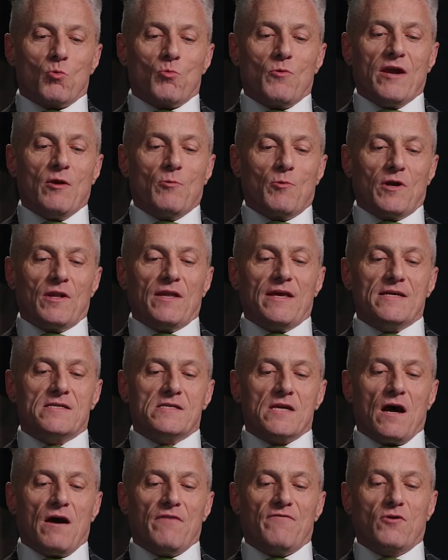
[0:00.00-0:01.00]
re-release
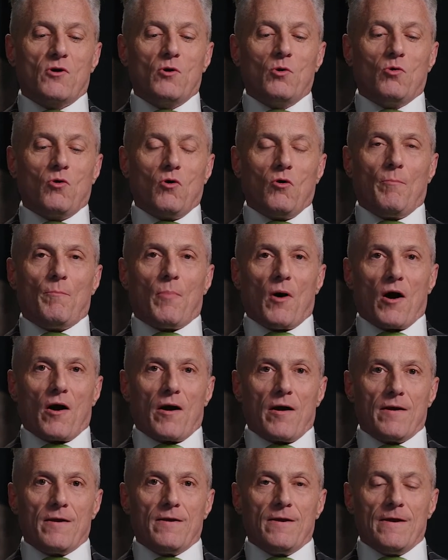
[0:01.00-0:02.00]
of Google
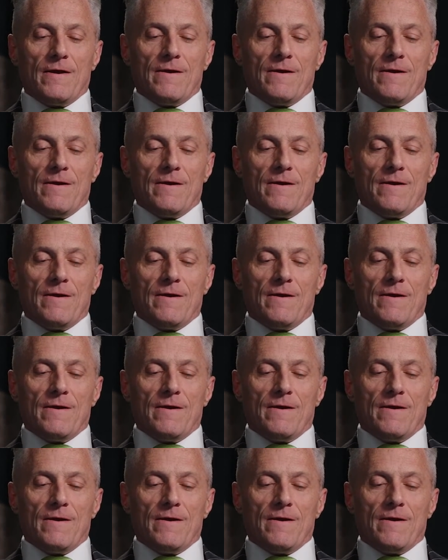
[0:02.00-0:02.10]
Bard